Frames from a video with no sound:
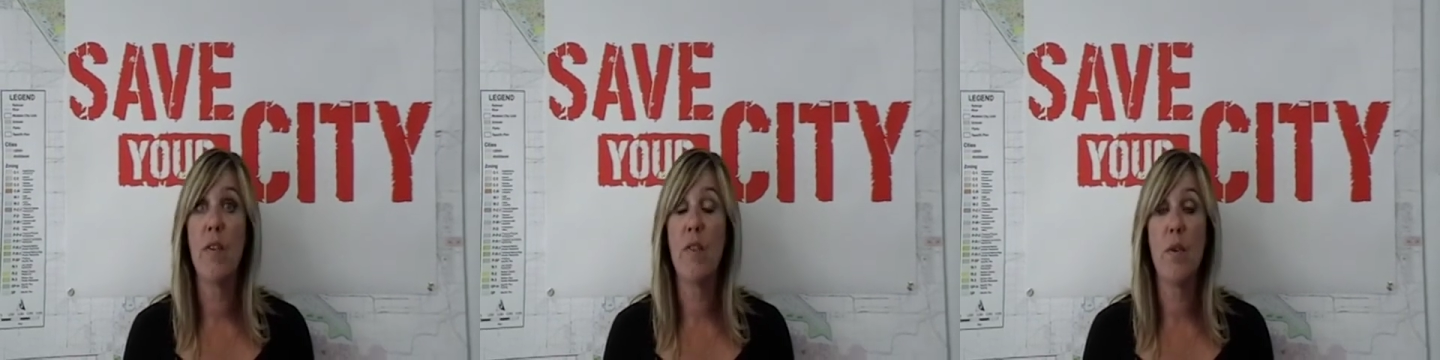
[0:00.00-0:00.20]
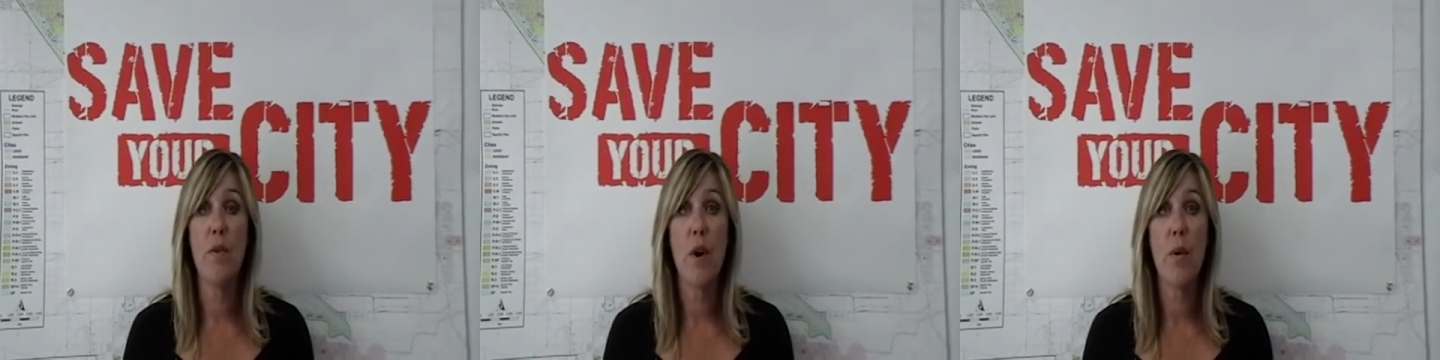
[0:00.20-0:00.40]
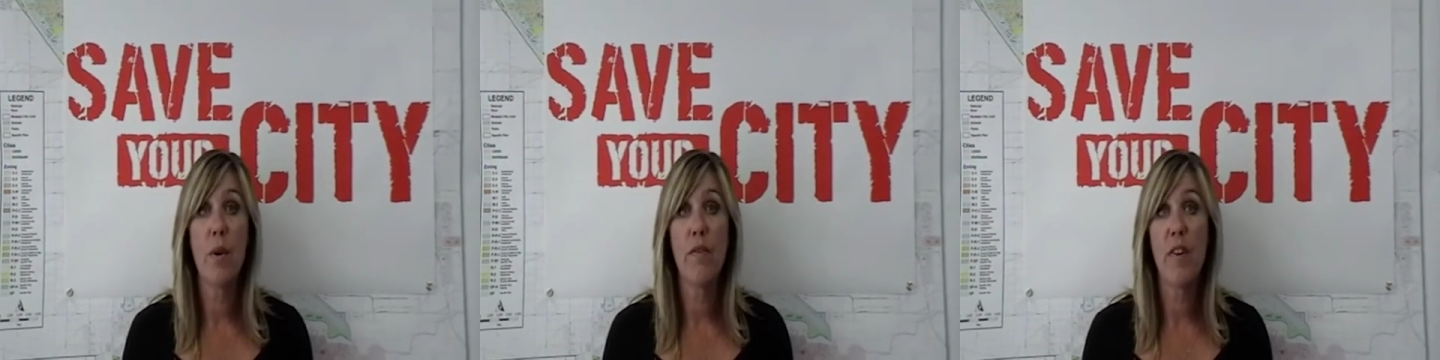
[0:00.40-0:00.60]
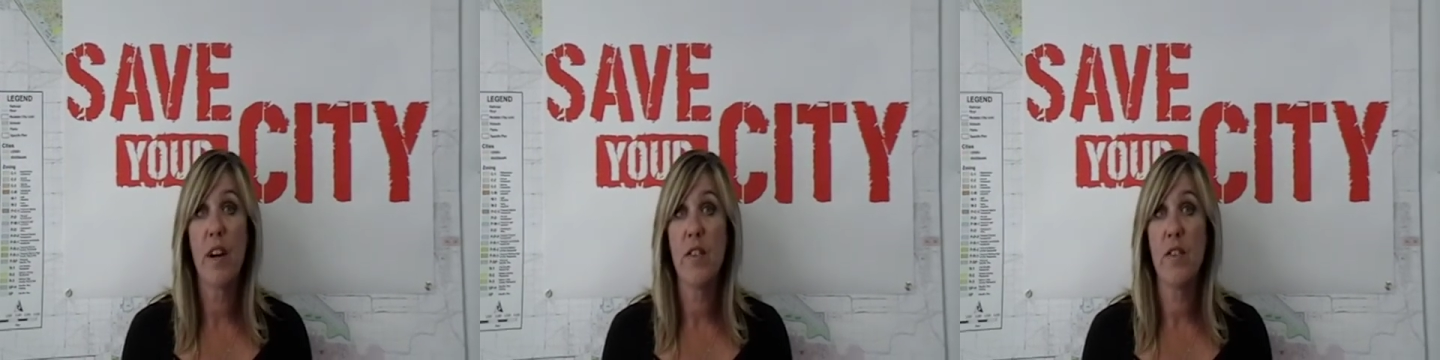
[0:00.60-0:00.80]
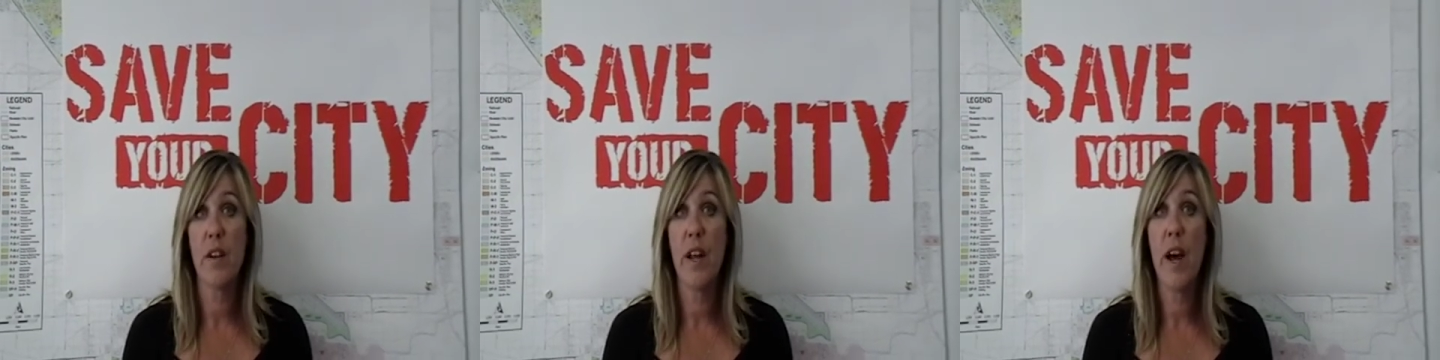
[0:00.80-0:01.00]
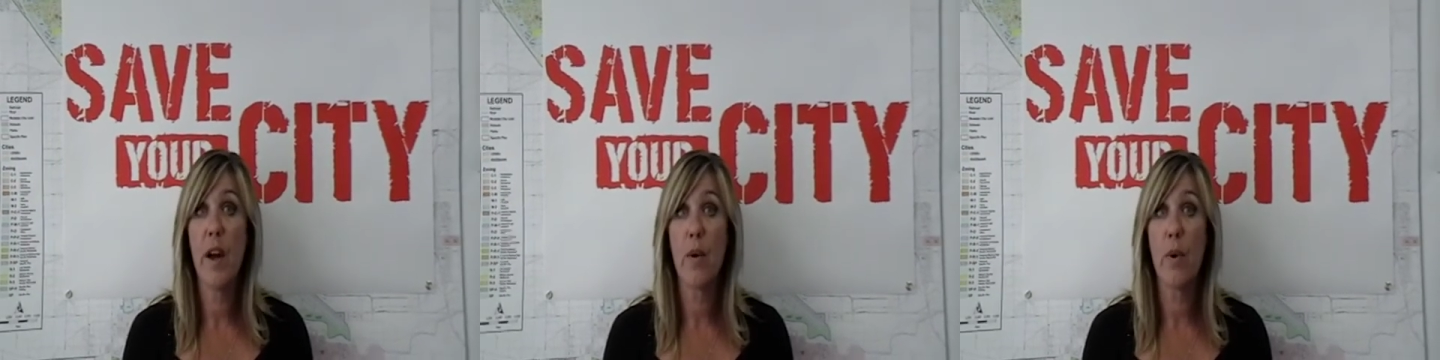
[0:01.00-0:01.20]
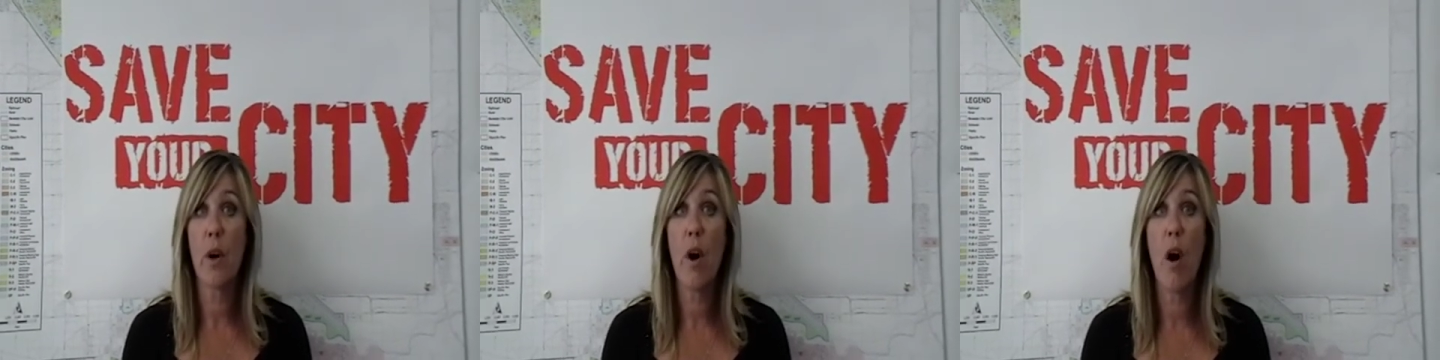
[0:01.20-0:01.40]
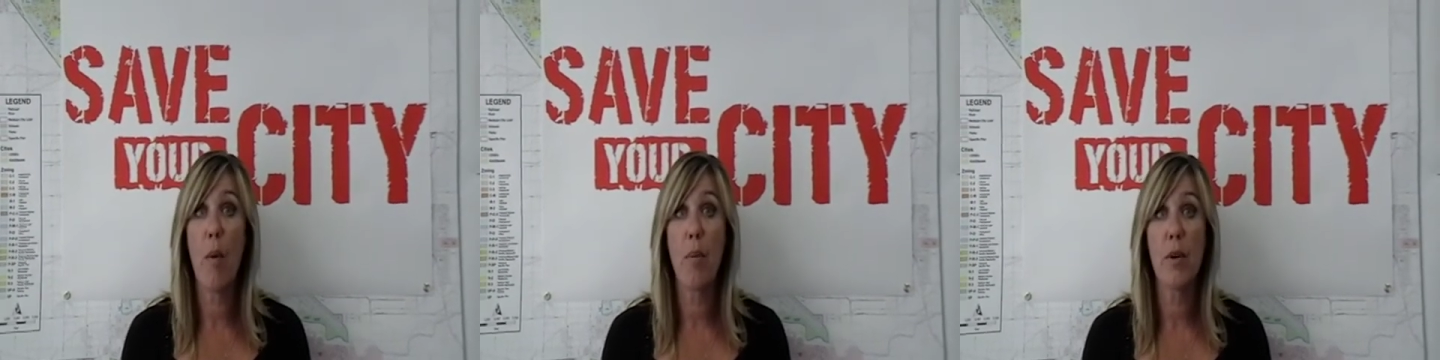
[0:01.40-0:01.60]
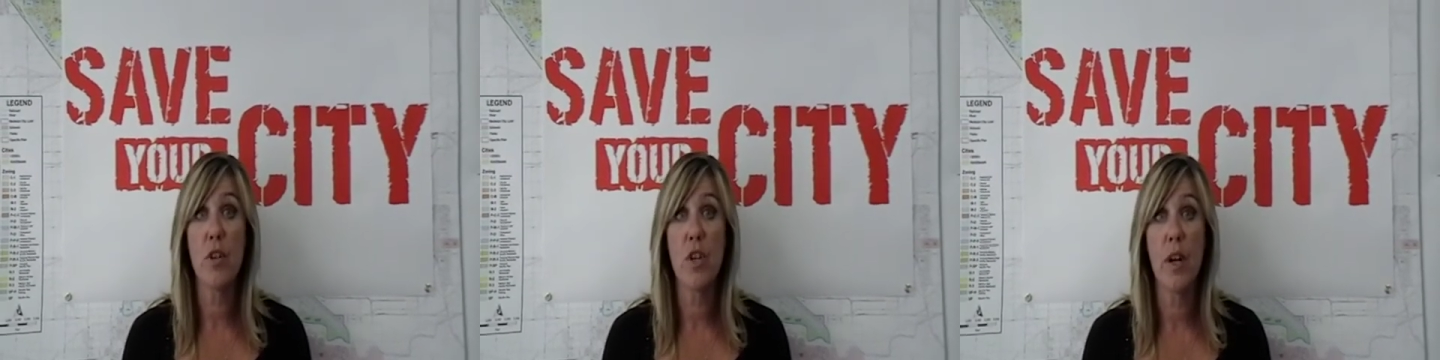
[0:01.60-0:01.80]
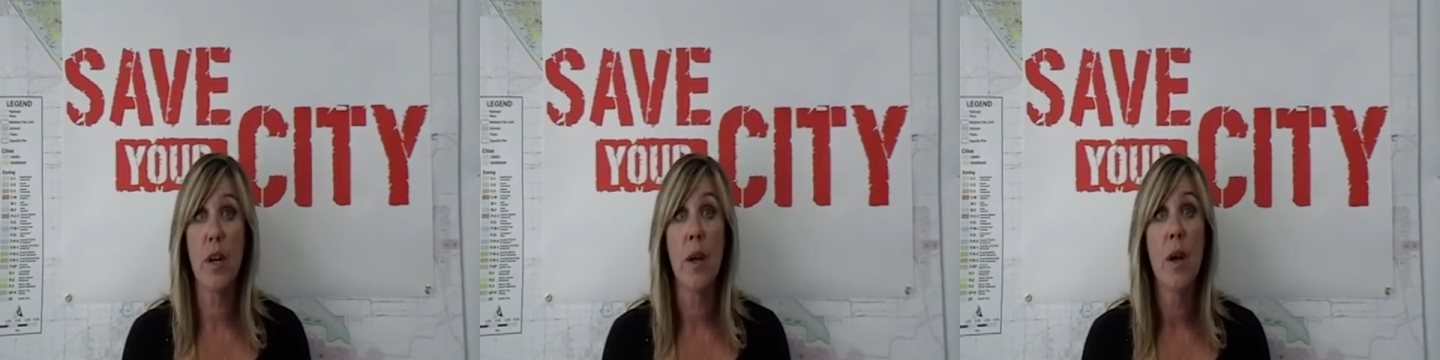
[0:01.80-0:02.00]
you no advice on how to accomplish
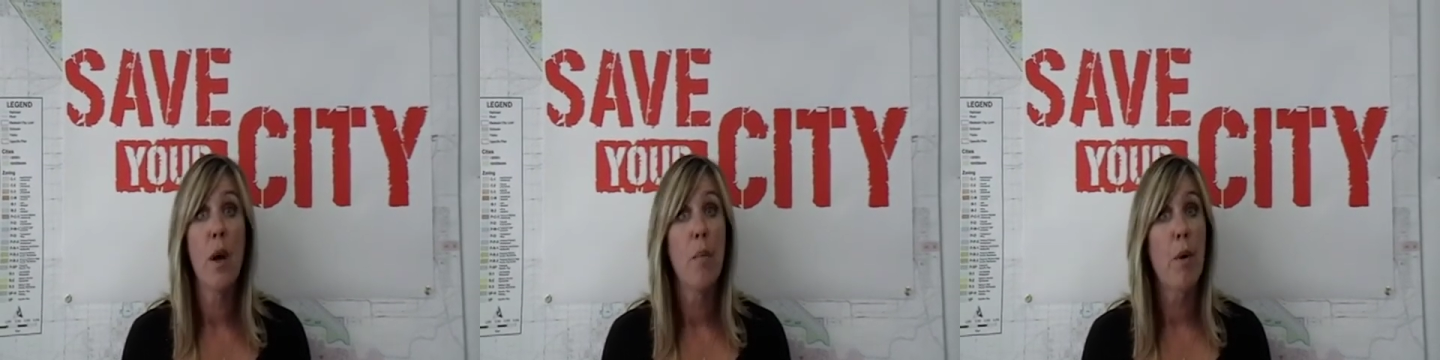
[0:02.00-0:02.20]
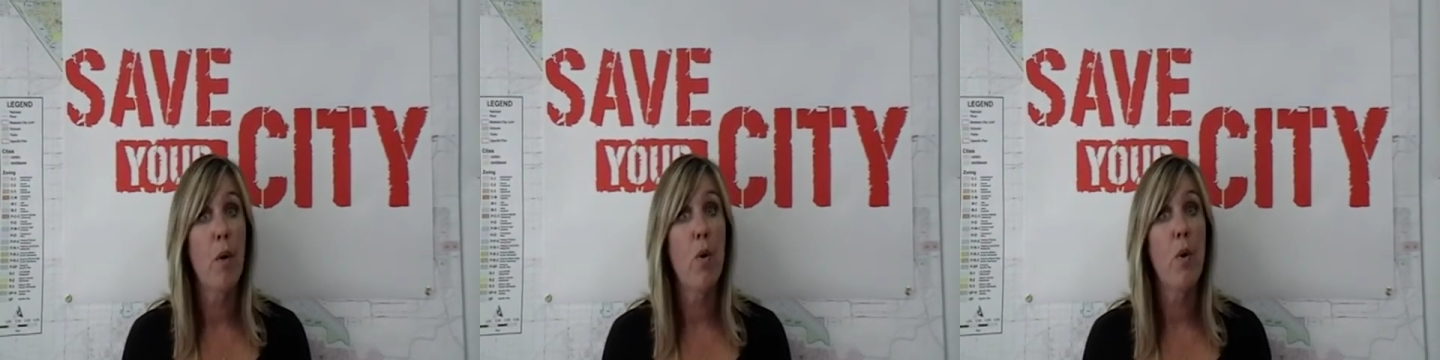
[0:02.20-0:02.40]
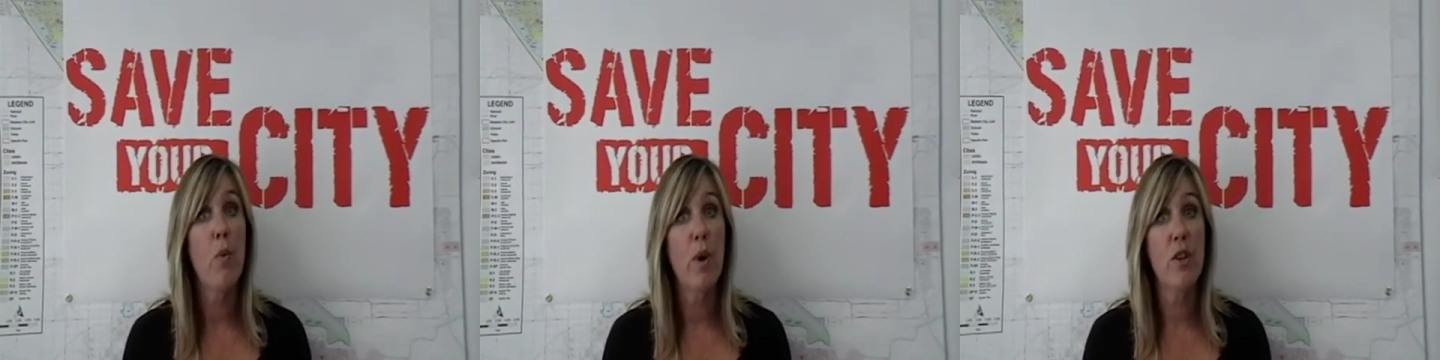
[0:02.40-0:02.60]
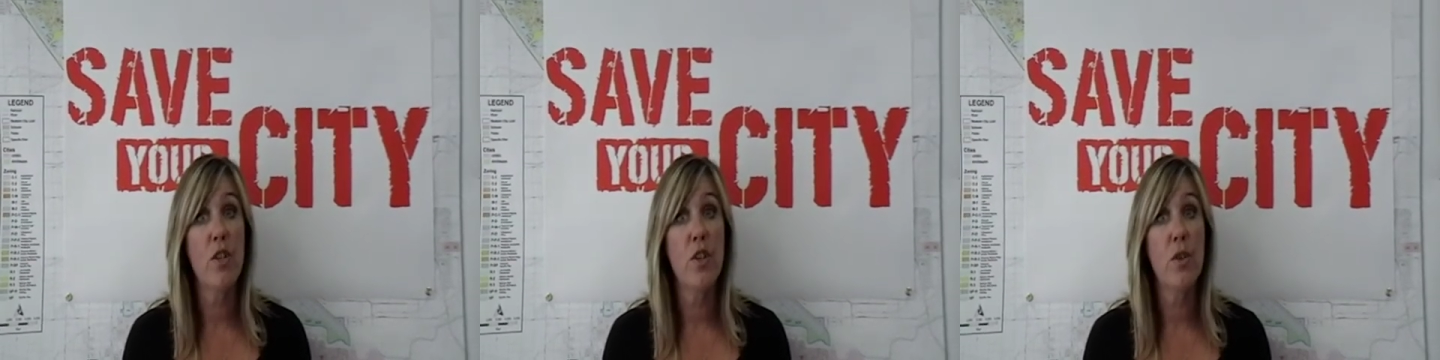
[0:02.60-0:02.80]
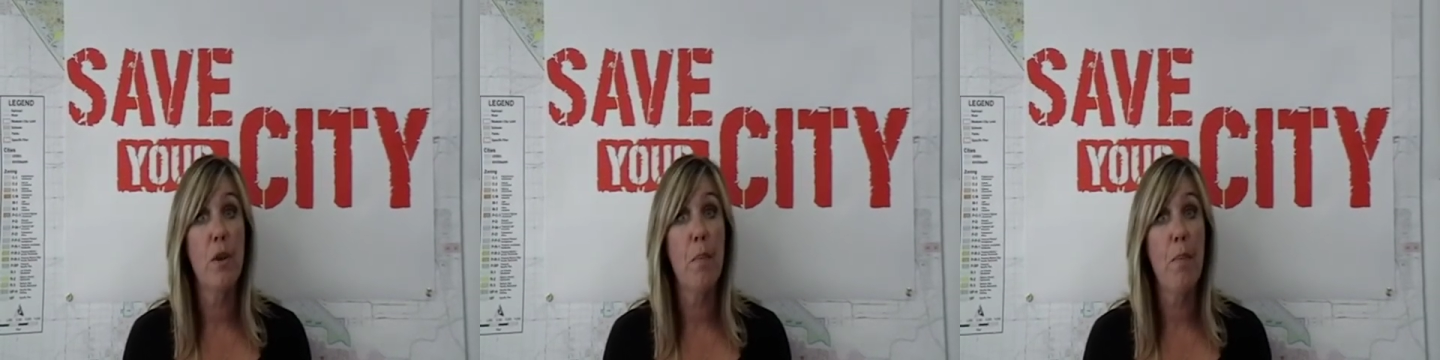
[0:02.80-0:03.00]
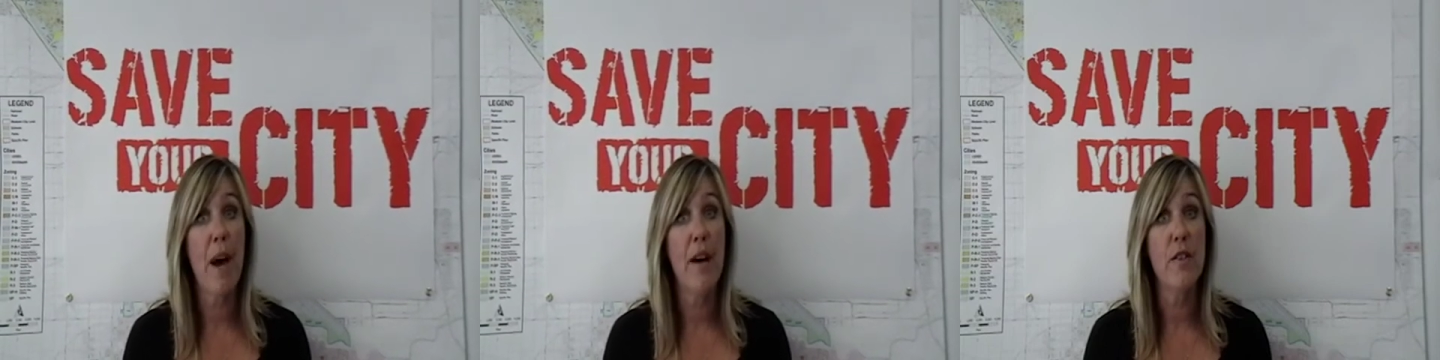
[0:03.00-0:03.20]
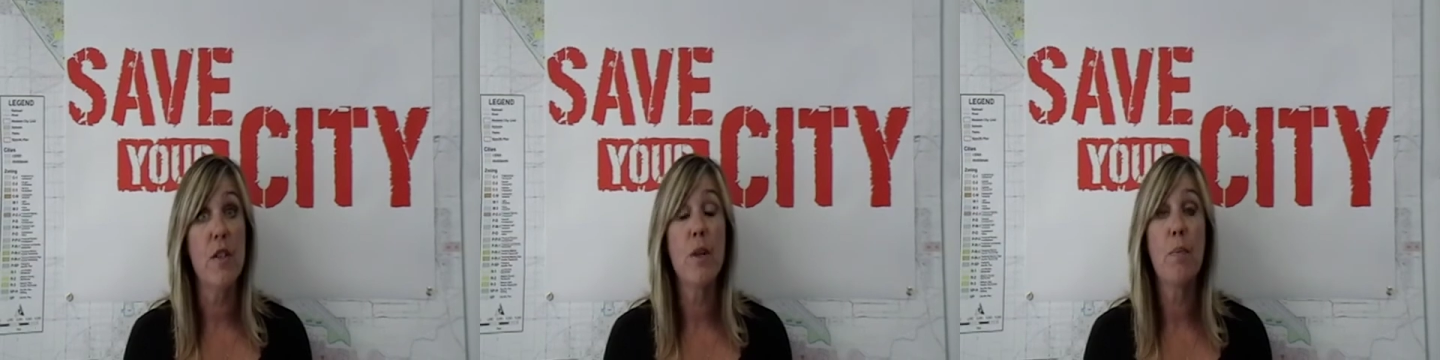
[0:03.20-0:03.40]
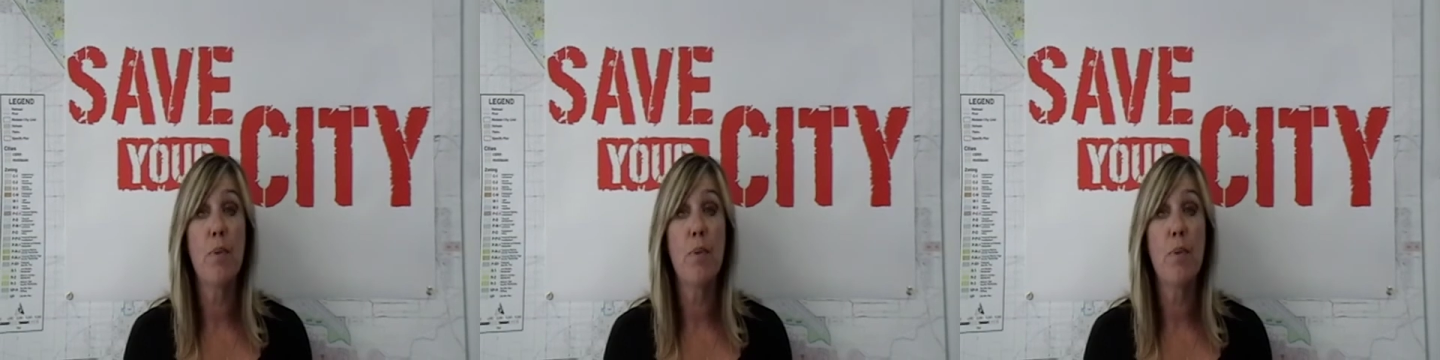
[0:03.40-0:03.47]
it, but we wish you the best.